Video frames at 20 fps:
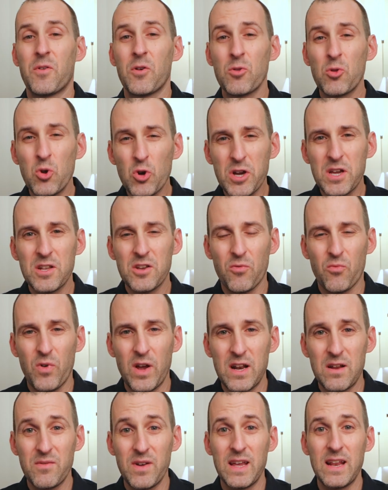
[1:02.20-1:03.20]
you're looking to
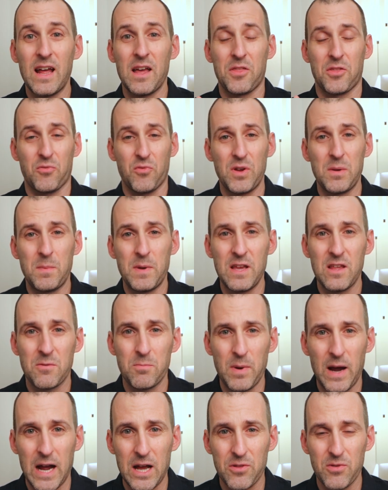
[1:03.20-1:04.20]
renovate a 3-piece
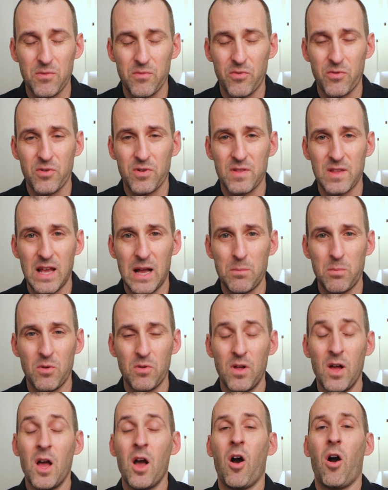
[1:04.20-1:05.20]
bathroom, for
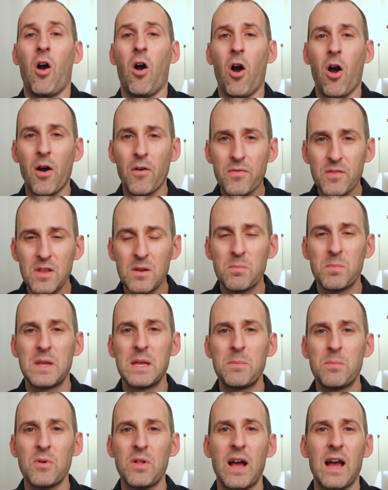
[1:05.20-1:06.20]
example, often
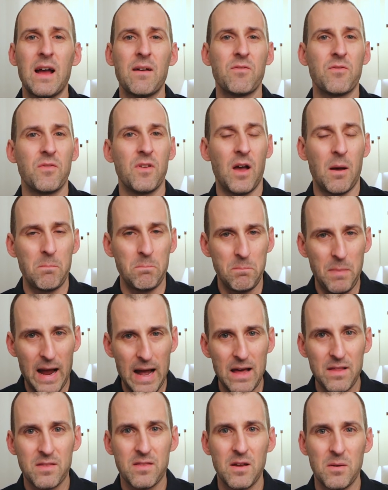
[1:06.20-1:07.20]
people have a
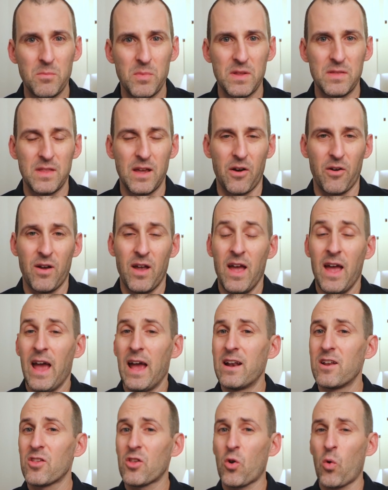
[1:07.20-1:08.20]
bathtub in there,
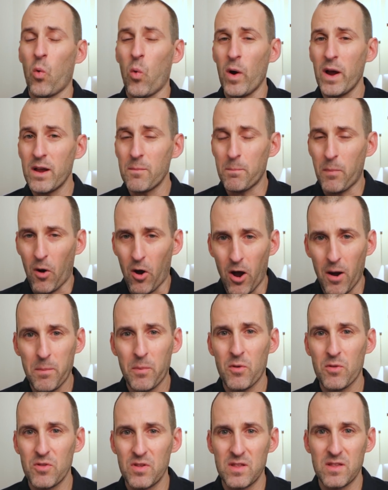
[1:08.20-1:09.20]
and it's quite
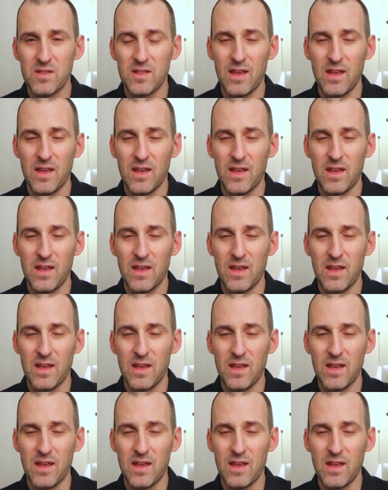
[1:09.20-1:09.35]
popular these